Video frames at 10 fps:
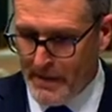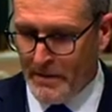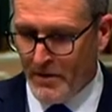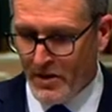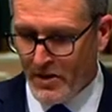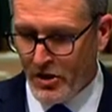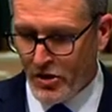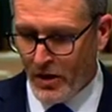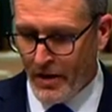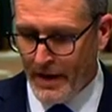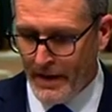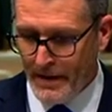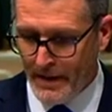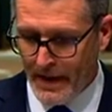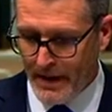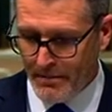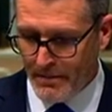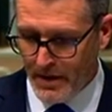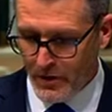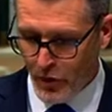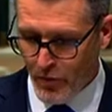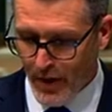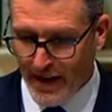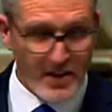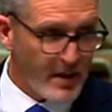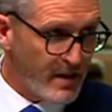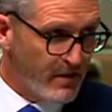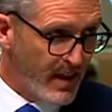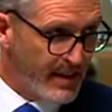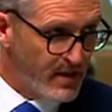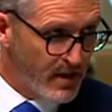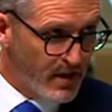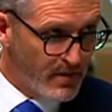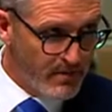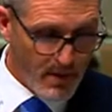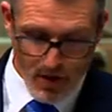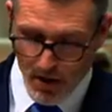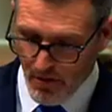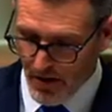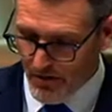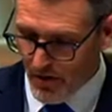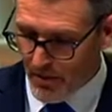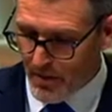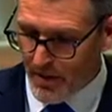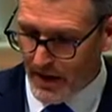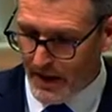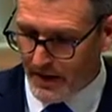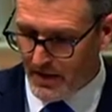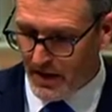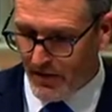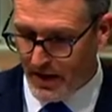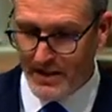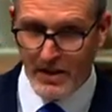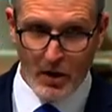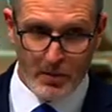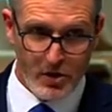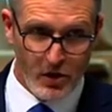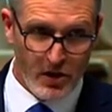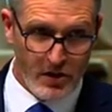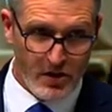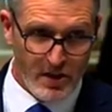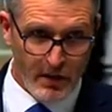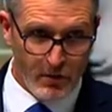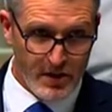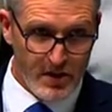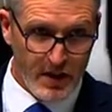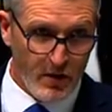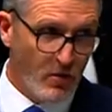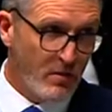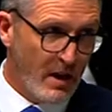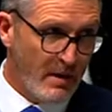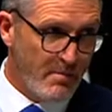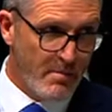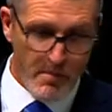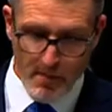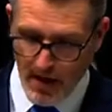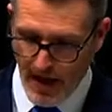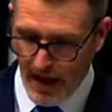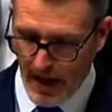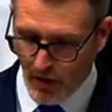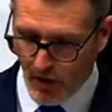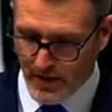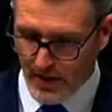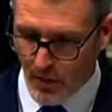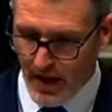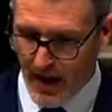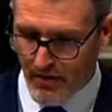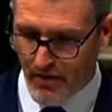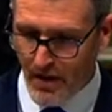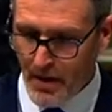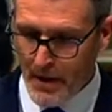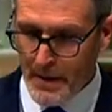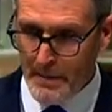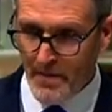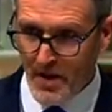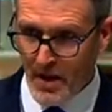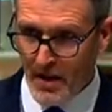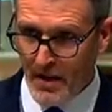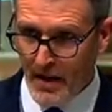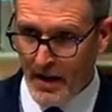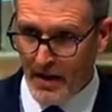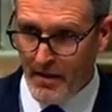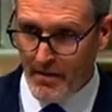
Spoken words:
the decision to Brexit, if that's the appropriate verb. It's given us the opportunity to settle this deal, and obviously we have the